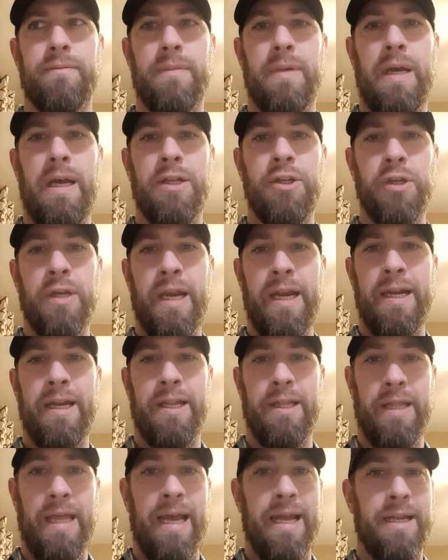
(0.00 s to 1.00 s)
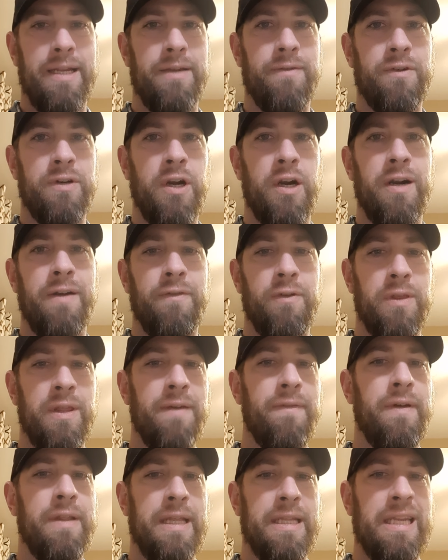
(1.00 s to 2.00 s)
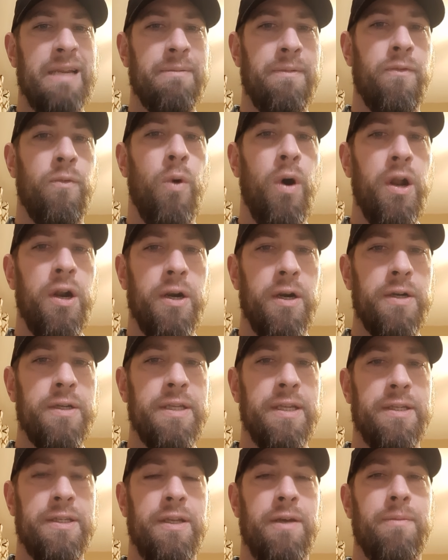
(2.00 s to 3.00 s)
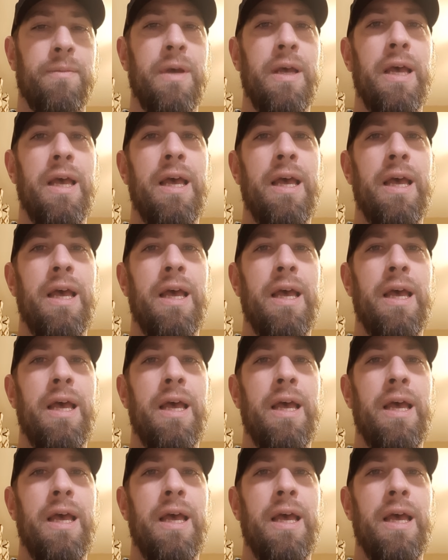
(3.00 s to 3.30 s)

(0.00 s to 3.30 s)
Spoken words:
educated in that regard if you live on that type of water system.